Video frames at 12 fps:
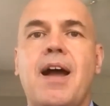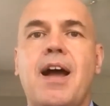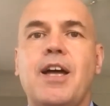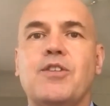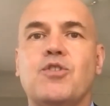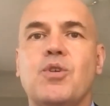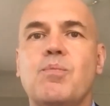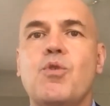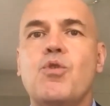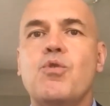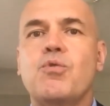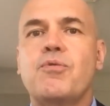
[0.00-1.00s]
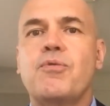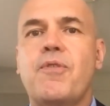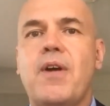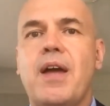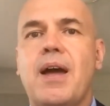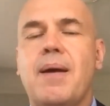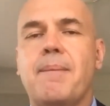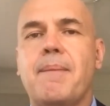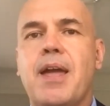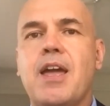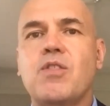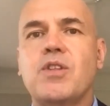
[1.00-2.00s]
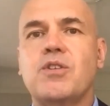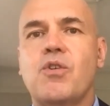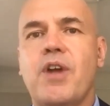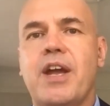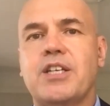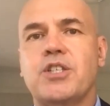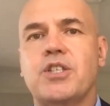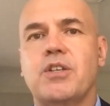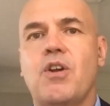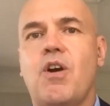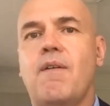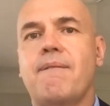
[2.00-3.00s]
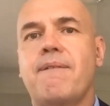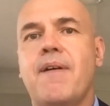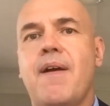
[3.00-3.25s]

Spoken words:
to move in the direction of